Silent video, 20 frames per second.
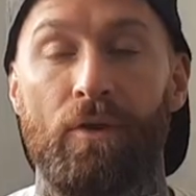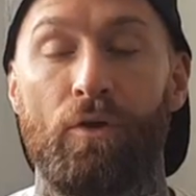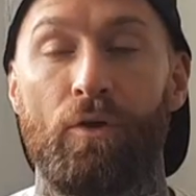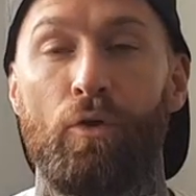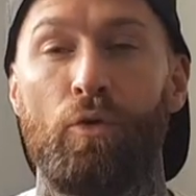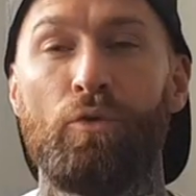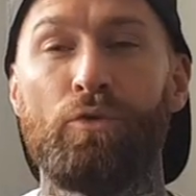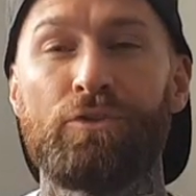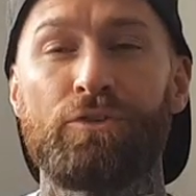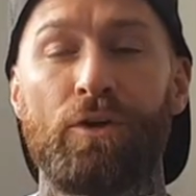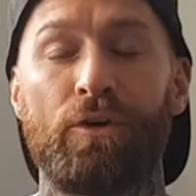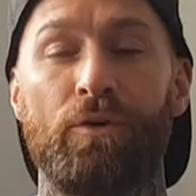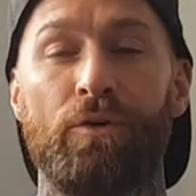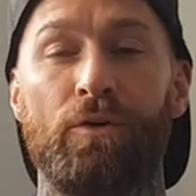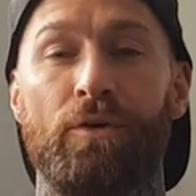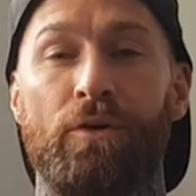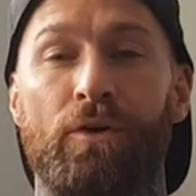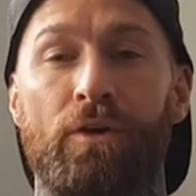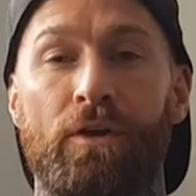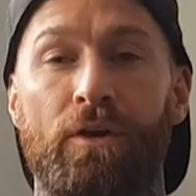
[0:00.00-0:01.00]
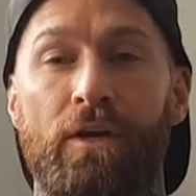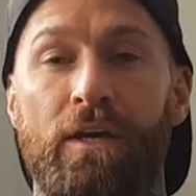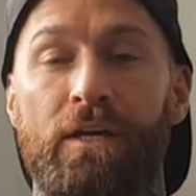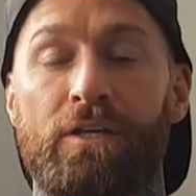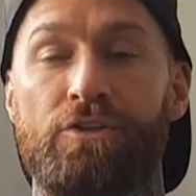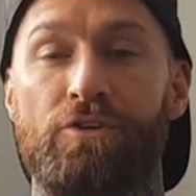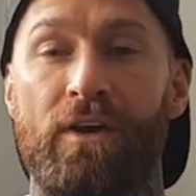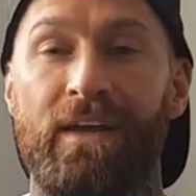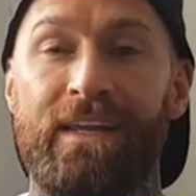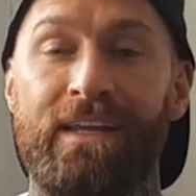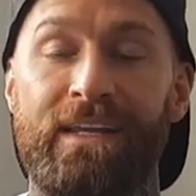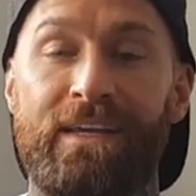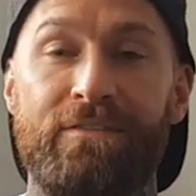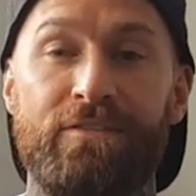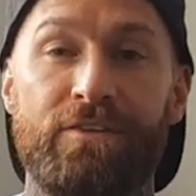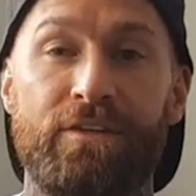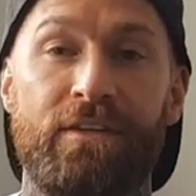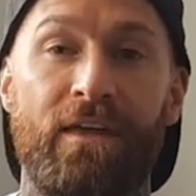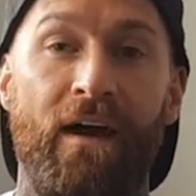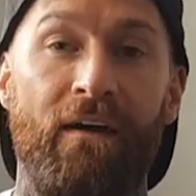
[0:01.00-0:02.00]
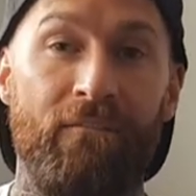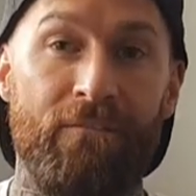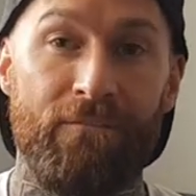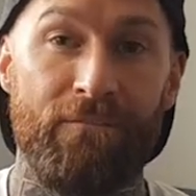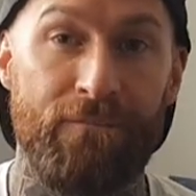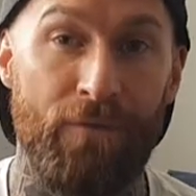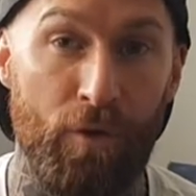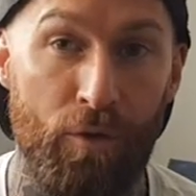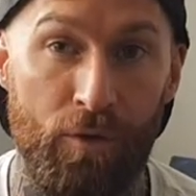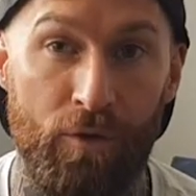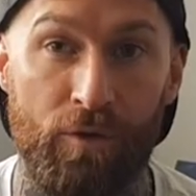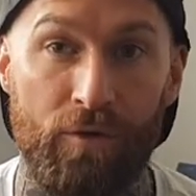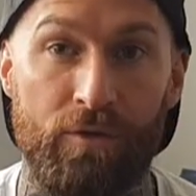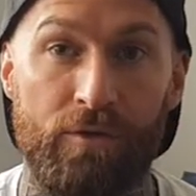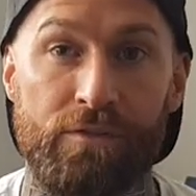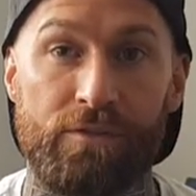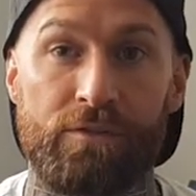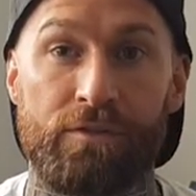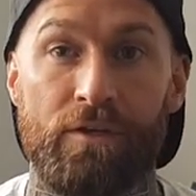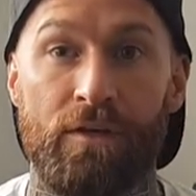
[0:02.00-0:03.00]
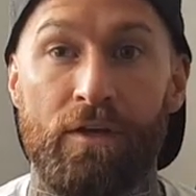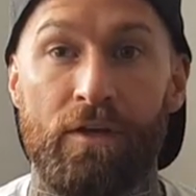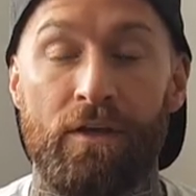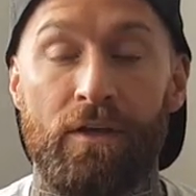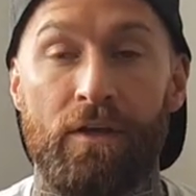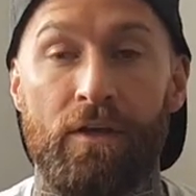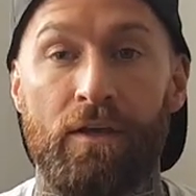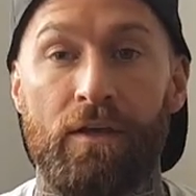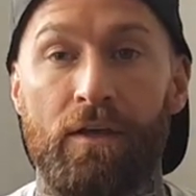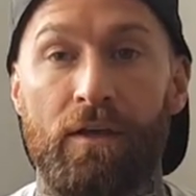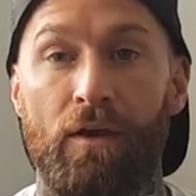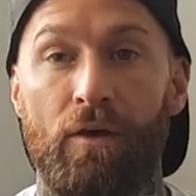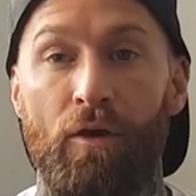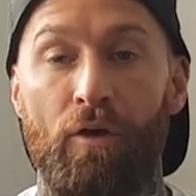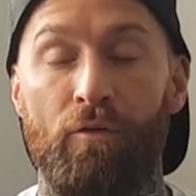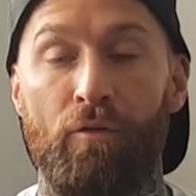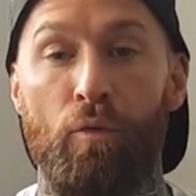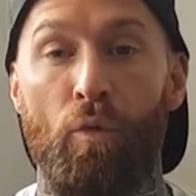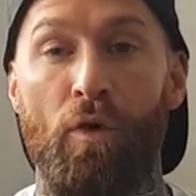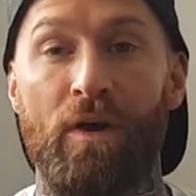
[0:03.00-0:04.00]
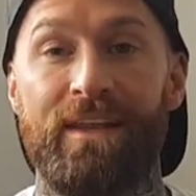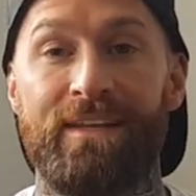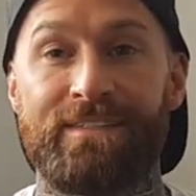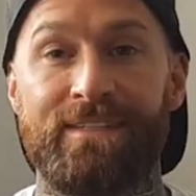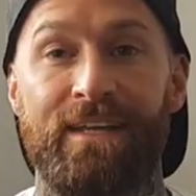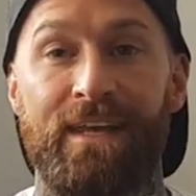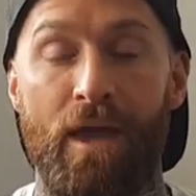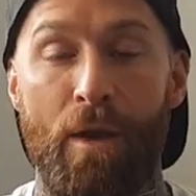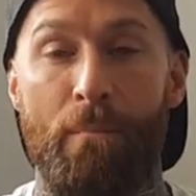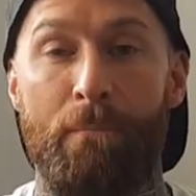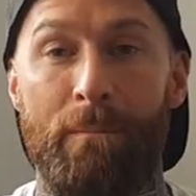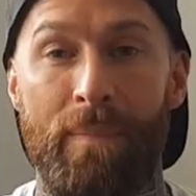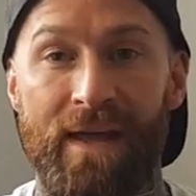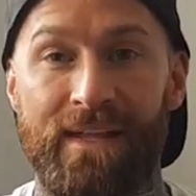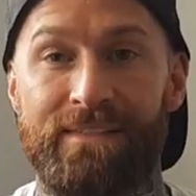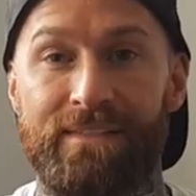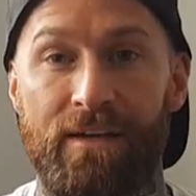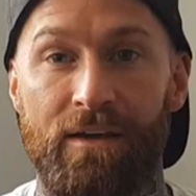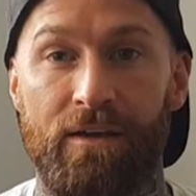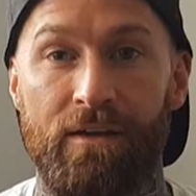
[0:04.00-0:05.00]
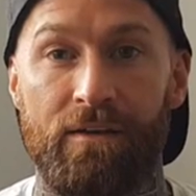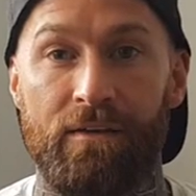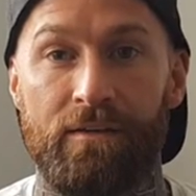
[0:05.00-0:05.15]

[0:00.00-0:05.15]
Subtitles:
Also, training gives you that focus of wanting to get better.